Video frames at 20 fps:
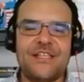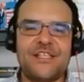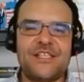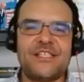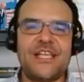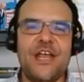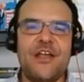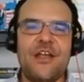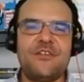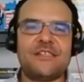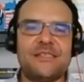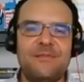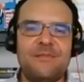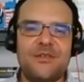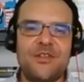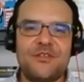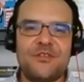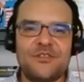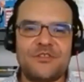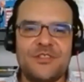shares some
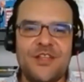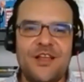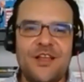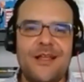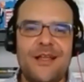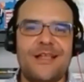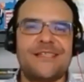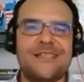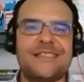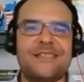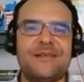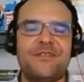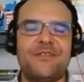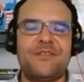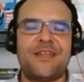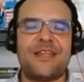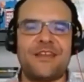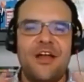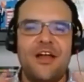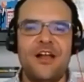of those nuggets, some of
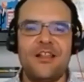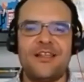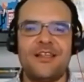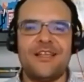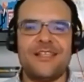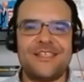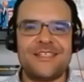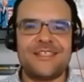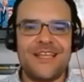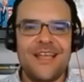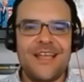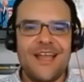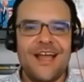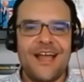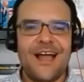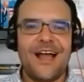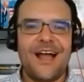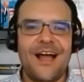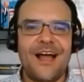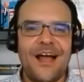that knowledge
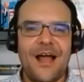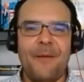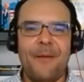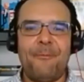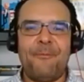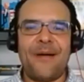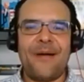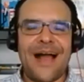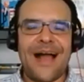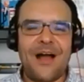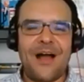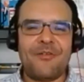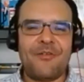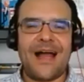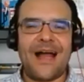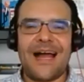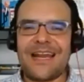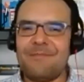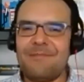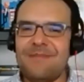about
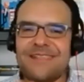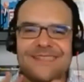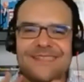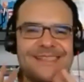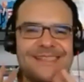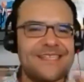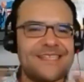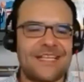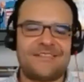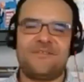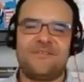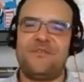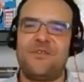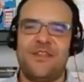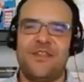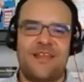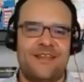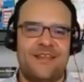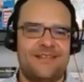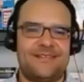how to be successful with
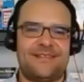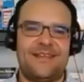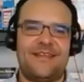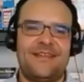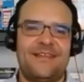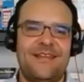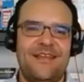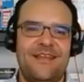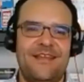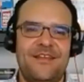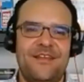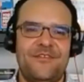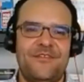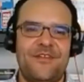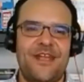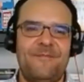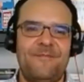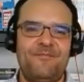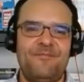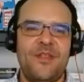an ISA,
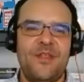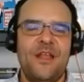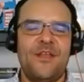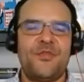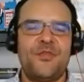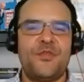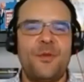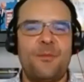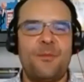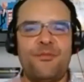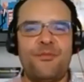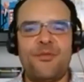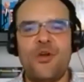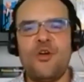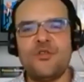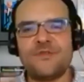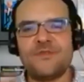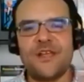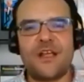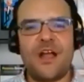right? The
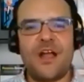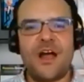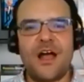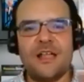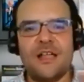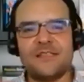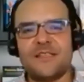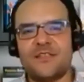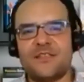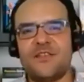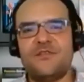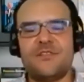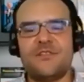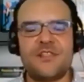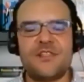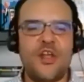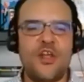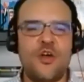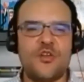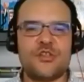pros, the cons, the do's
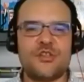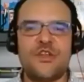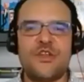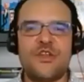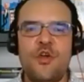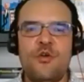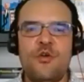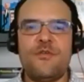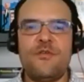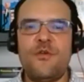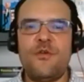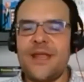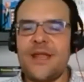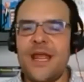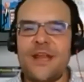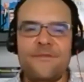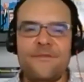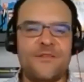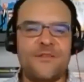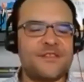and don'ts. We've already
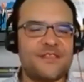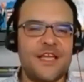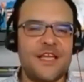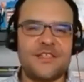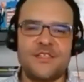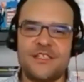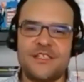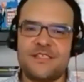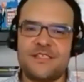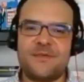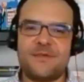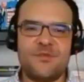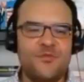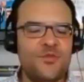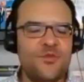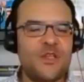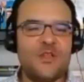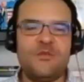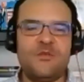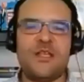had a few sessions, been
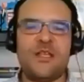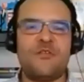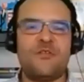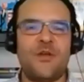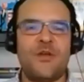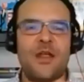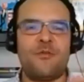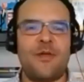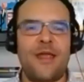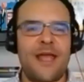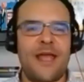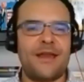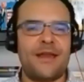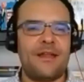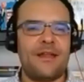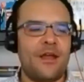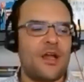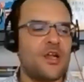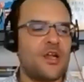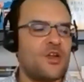really, really great. We had
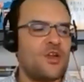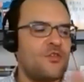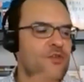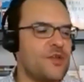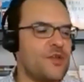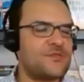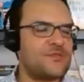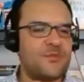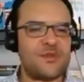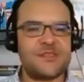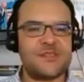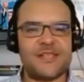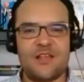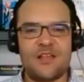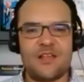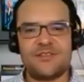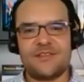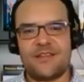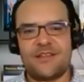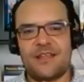Chris from our
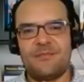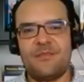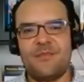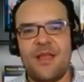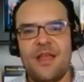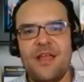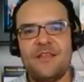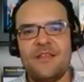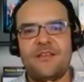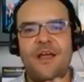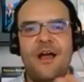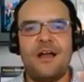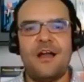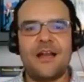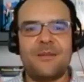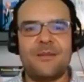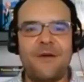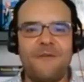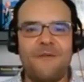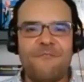sales team
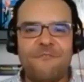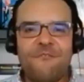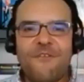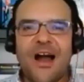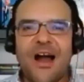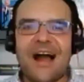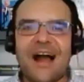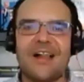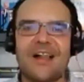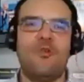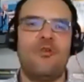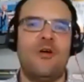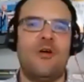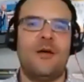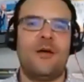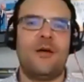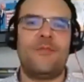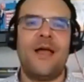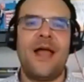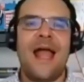talking about
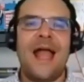follow-up,